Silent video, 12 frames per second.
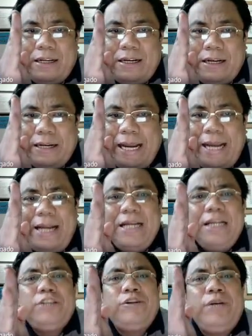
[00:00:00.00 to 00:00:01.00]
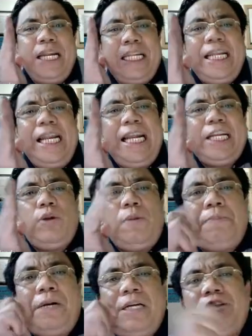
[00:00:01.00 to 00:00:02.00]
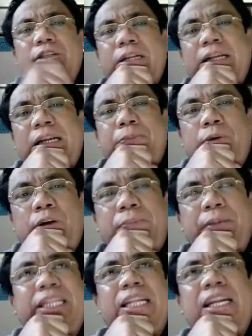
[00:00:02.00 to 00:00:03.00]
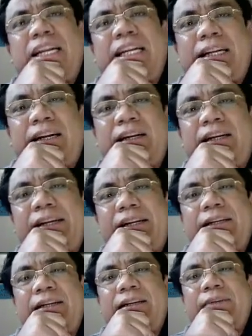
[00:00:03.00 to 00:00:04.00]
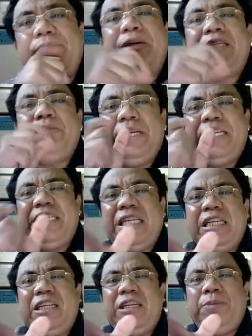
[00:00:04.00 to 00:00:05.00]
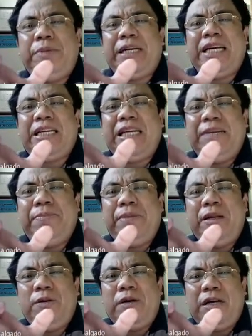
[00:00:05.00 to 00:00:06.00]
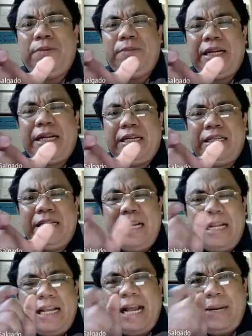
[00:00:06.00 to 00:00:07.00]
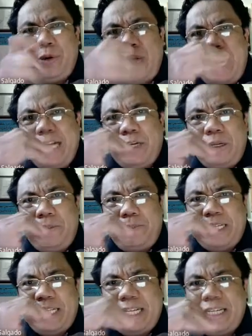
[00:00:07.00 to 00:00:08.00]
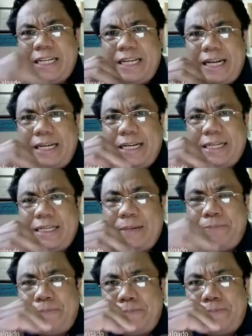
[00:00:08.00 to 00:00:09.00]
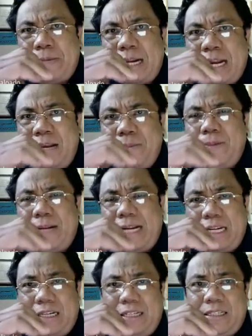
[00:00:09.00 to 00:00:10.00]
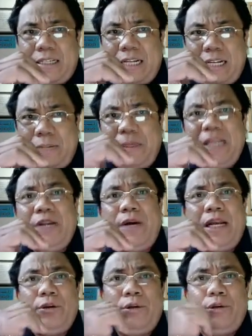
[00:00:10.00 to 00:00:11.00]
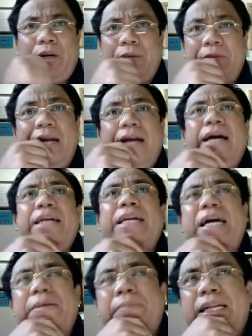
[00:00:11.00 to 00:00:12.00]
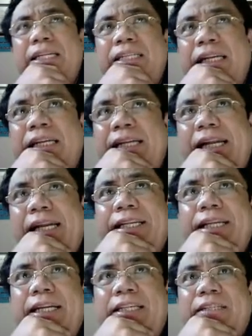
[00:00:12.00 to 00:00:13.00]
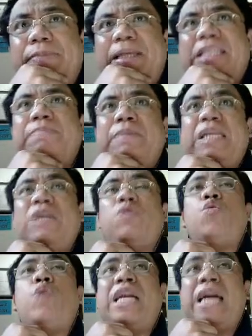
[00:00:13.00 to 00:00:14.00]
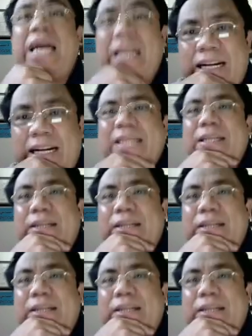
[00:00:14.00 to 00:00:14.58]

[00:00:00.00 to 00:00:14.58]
Yeah? So intellectual functioning, if you are mentally retarded, must be significantly below average. I would like to emphasize again that the average individual who do have an average intelligence must be 100.